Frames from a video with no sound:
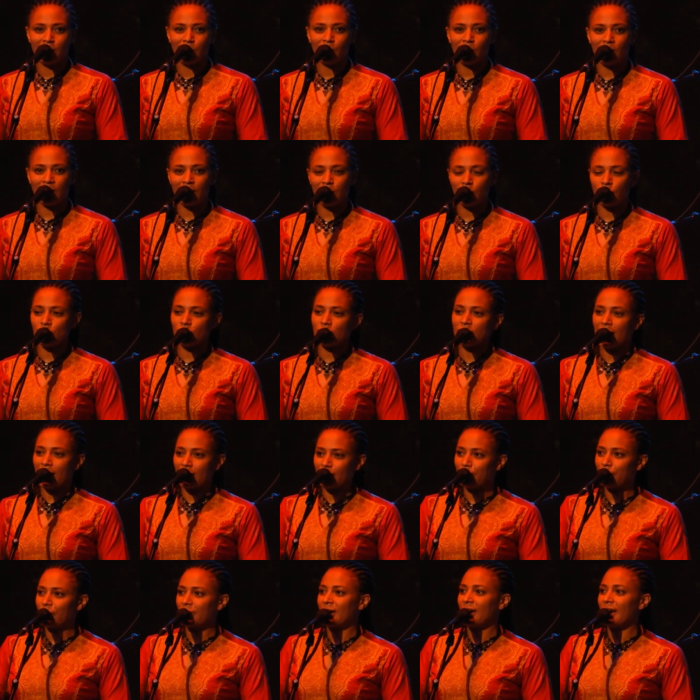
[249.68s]
When I go to
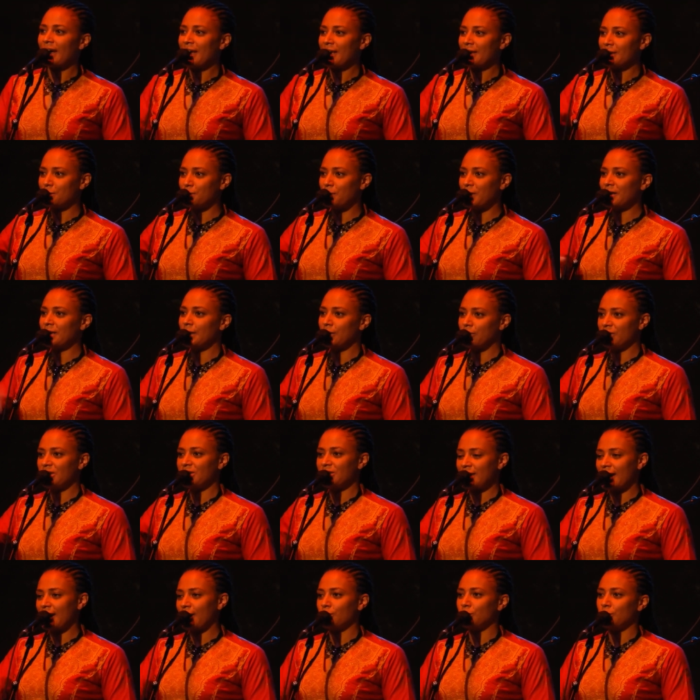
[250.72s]
Africa, I expect every
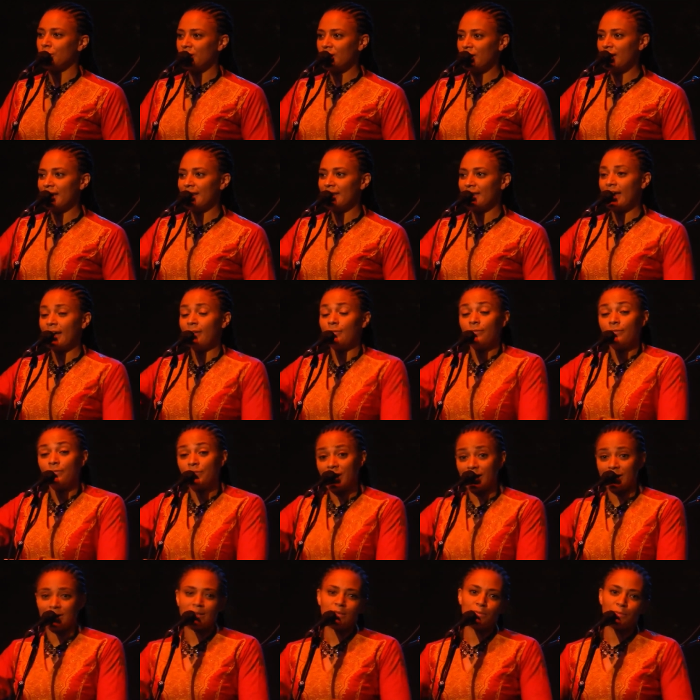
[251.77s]
child to learn that
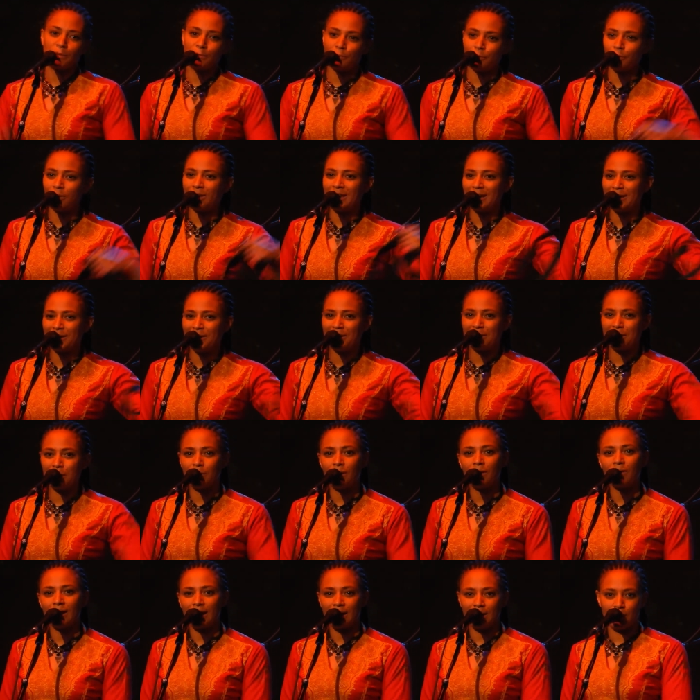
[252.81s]
first before they learn
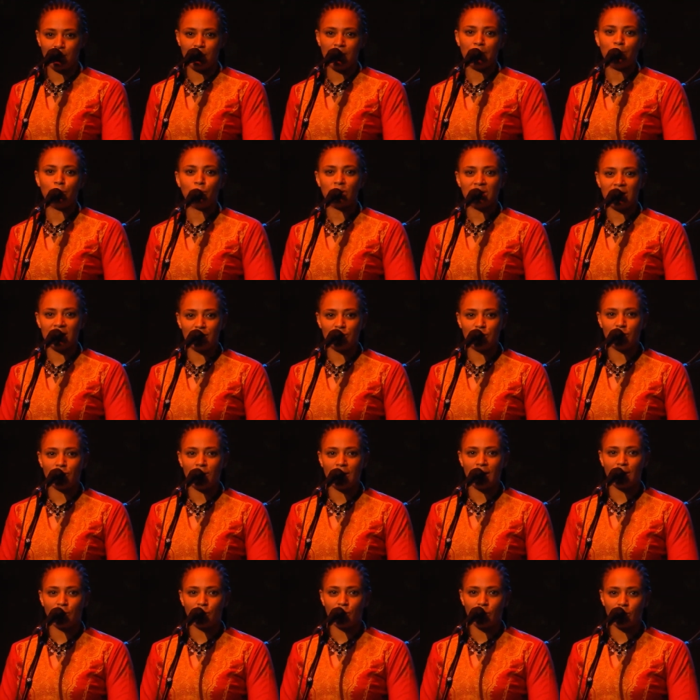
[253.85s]
about other people's
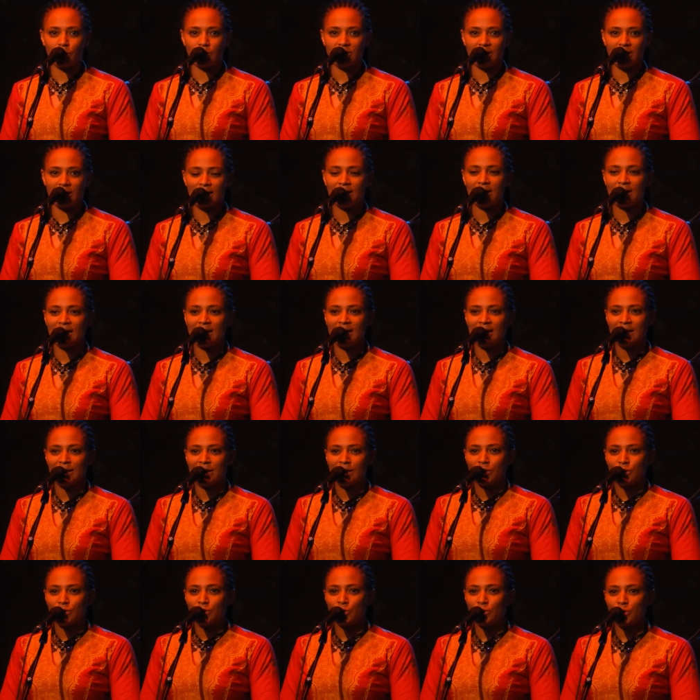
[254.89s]
history. Asheo.
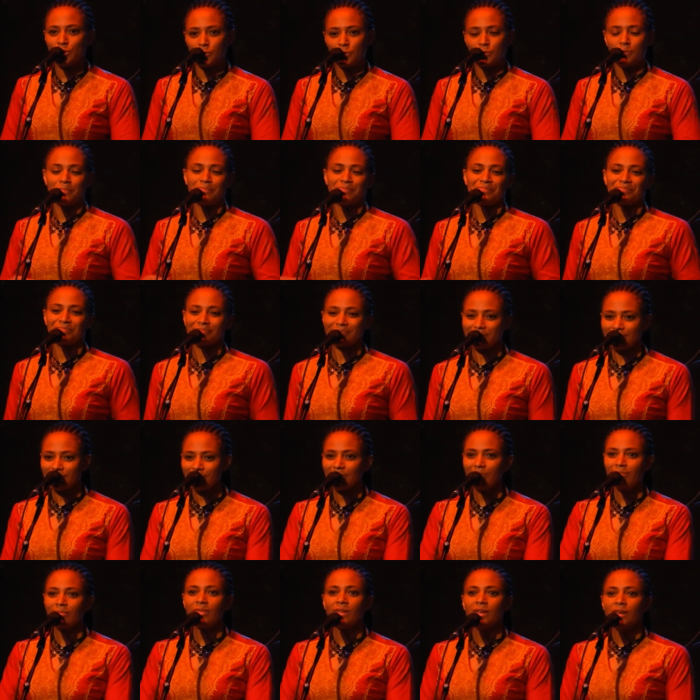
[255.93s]
So,
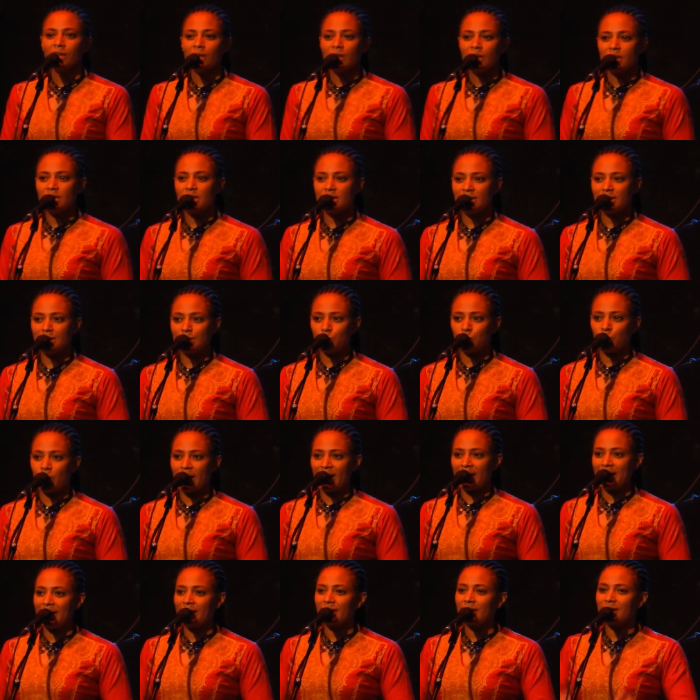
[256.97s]

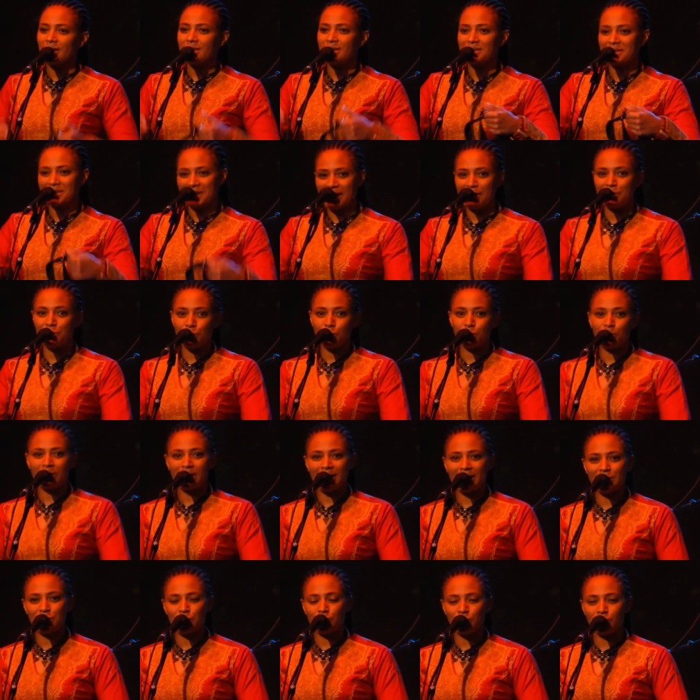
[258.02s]

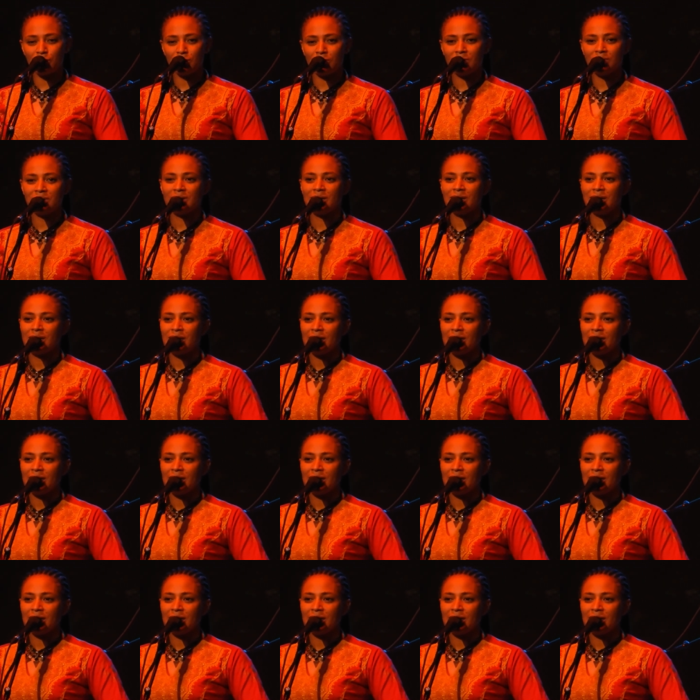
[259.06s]
Asheo.